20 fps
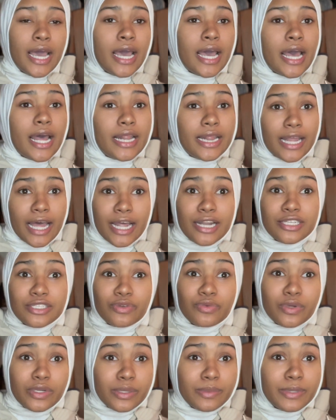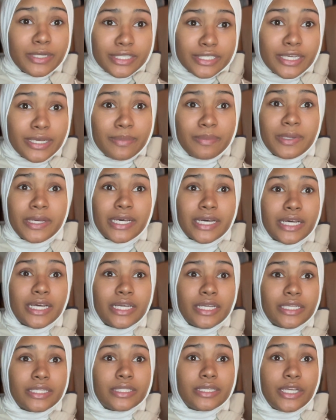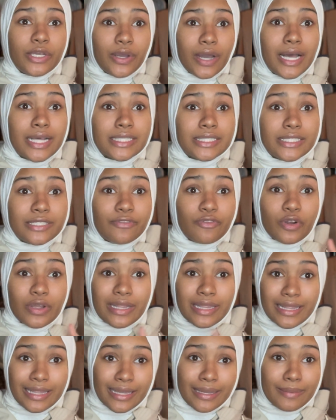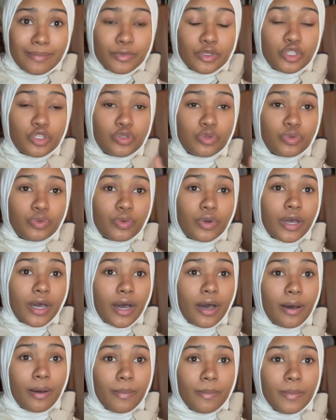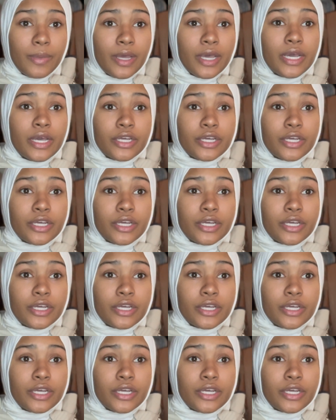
And that is a really big tip, because you guys, for them to come